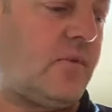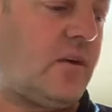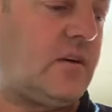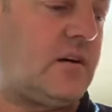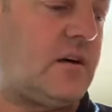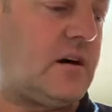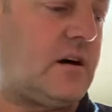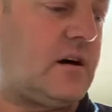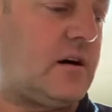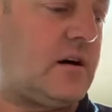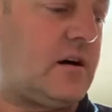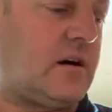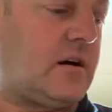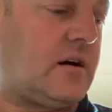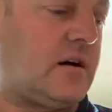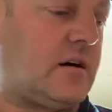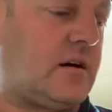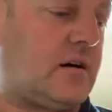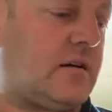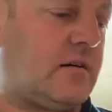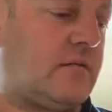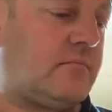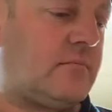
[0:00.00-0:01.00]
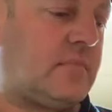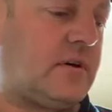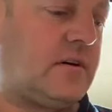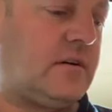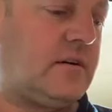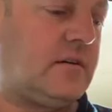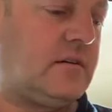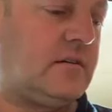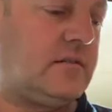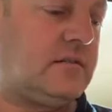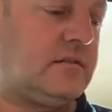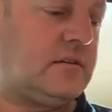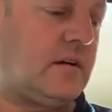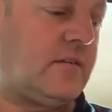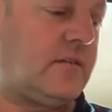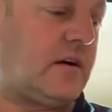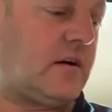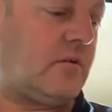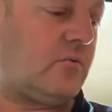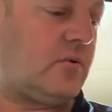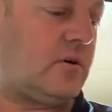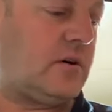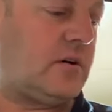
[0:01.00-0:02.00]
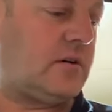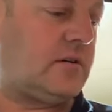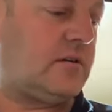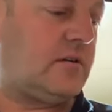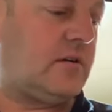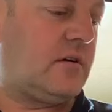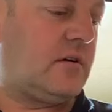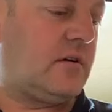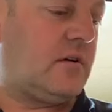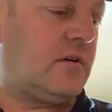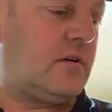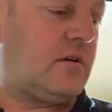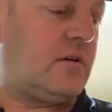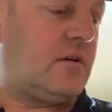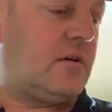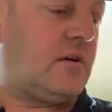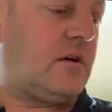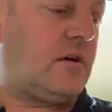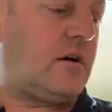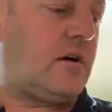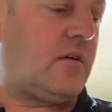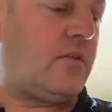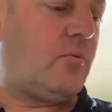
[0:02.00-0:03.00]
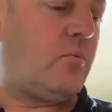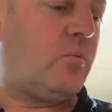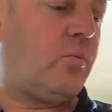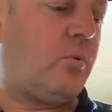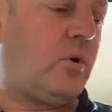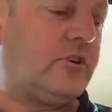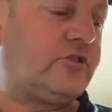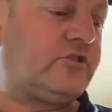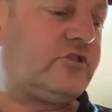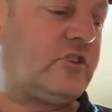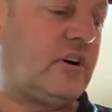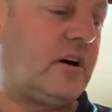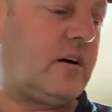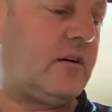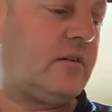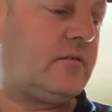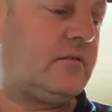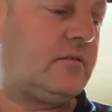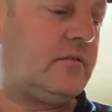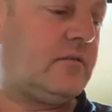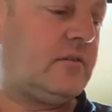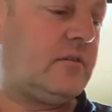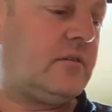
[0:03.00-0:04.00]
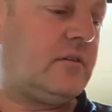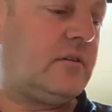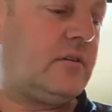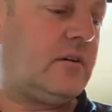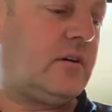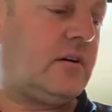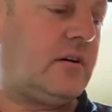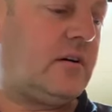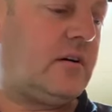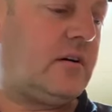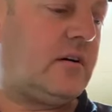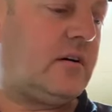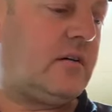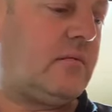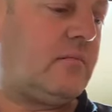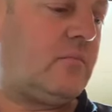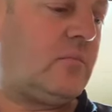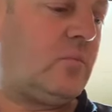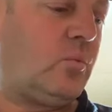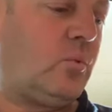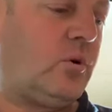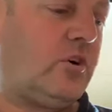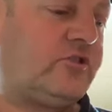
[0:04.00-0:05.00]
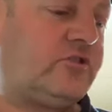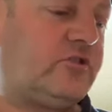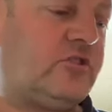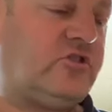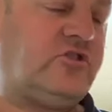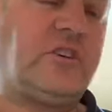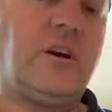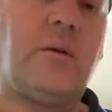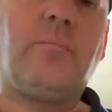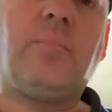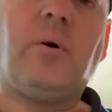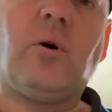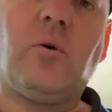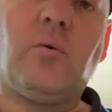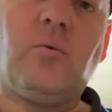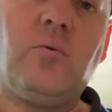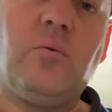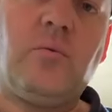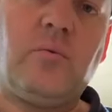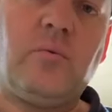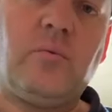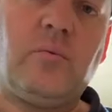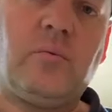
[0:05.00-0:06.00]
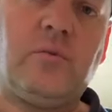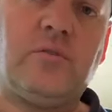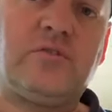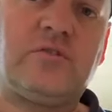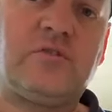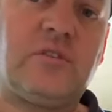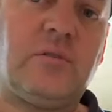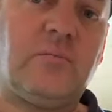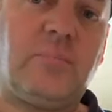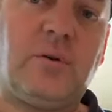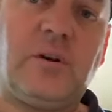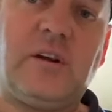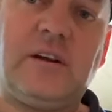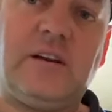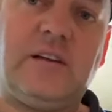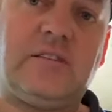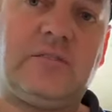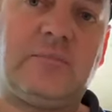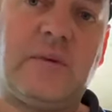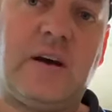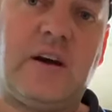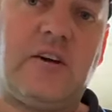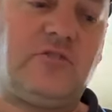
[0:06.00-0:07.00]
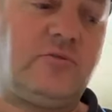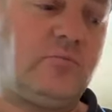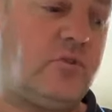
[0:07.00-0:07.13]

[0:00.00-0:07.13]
Done that one. The washer jet bottle was completely smashed.